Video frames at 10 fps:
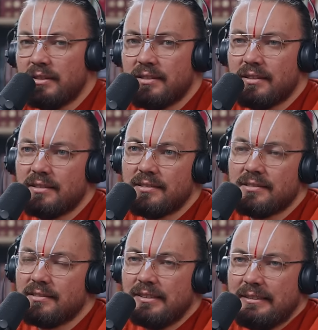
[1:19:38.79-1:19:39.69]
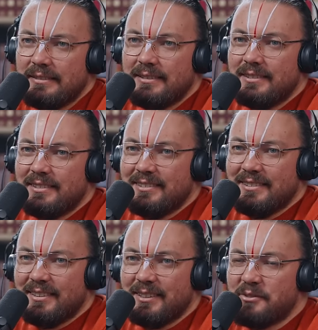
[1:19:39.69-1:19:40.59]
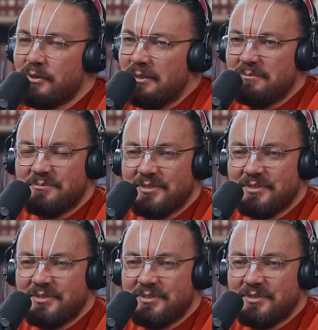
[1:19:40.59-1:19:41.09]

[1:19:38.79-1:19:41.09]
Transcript: I think it's it's fun.